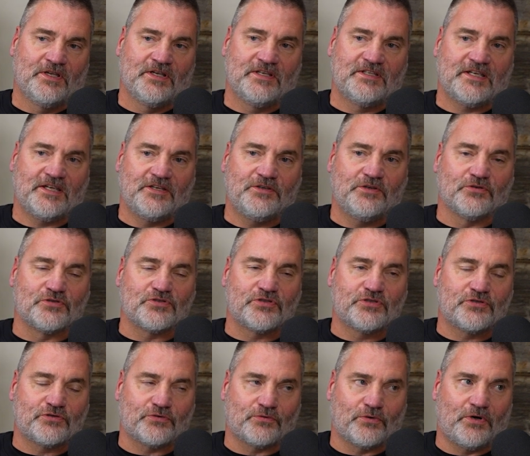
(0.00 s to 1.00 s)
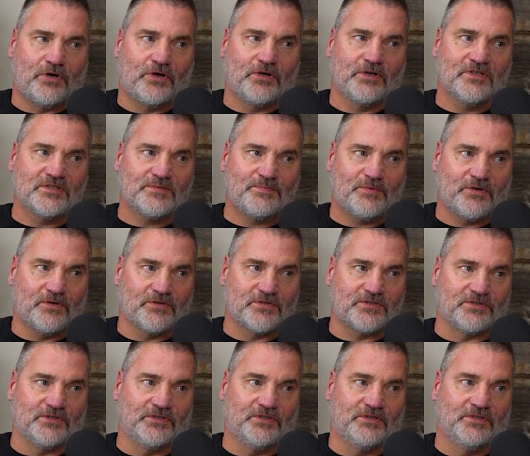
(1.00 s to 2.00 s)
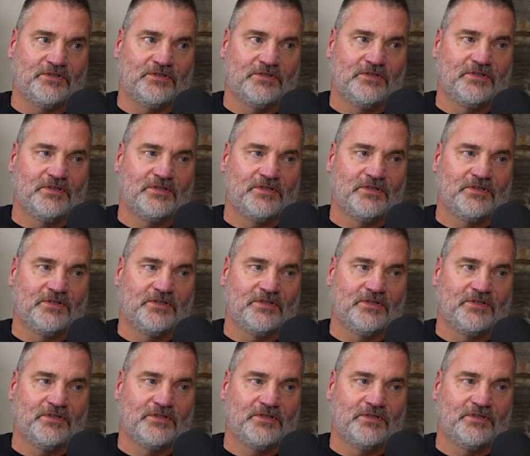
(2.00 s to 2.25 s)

take your strongest person